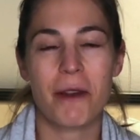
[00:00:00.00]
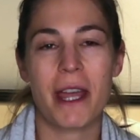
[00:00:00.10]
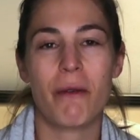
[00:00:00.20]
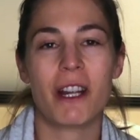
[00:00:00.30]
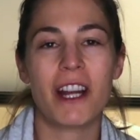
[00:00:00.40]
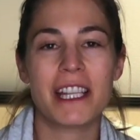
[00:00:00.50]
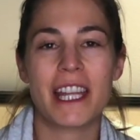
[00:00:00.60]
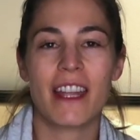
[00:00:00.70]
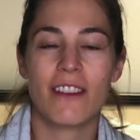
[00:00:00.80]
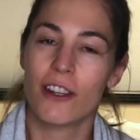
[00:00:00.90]
Okay, we're on
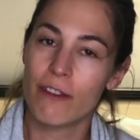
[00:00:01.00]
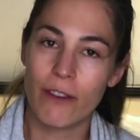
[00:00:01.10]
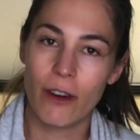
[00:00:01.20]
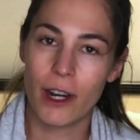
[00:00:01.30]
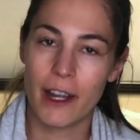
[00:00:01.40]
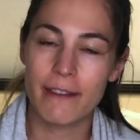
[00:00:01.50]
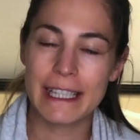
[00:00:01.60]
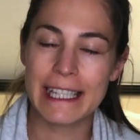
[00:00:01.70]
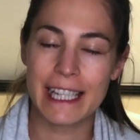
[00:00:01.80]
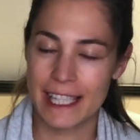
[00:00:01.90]
day 34 of
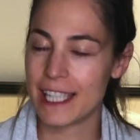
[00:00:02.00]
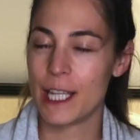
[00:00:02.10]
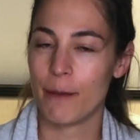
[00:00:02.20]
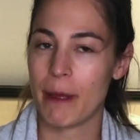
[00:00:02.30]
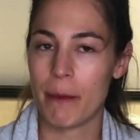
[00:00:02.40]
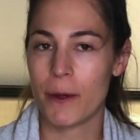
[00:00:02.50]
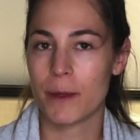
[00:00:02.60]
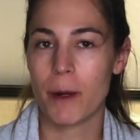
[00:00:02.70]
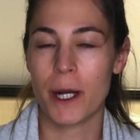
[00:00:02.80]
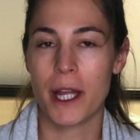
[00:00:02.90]
60 of my
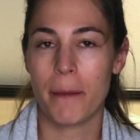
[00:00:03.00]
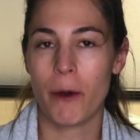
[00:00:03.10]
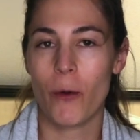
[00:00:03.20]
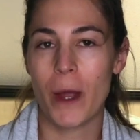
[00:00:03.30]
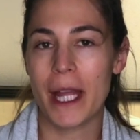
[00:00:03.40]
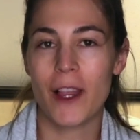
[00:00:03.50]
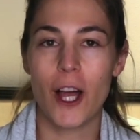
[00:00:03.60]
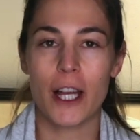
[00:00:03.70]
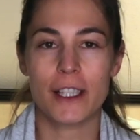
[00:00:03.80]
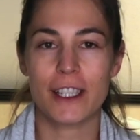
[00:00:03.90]
postpartum weight
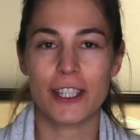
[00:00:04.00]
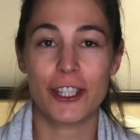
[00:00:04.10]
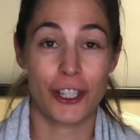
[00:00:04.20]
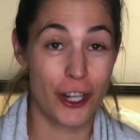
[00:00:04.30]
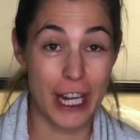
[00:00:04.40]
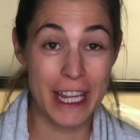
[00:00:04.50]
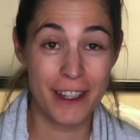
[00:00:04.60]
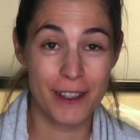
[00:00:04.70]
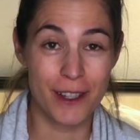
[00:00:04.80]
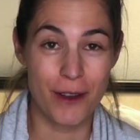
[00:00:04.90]
loss
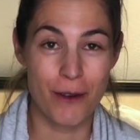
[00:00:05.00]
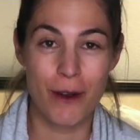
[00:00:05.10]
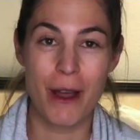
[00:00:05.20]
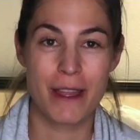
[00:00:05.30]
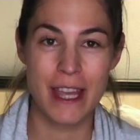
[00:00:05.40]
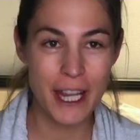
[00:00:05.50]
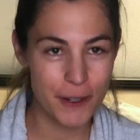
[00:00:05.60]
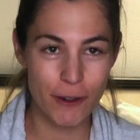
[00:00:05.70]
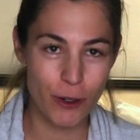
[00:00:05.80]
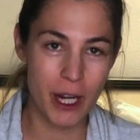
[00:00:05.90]
journey. So thanks
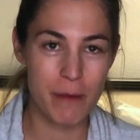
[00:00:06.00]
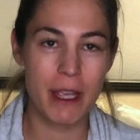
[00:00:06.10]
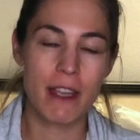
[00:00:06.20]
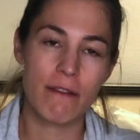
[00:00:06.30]
for joining me.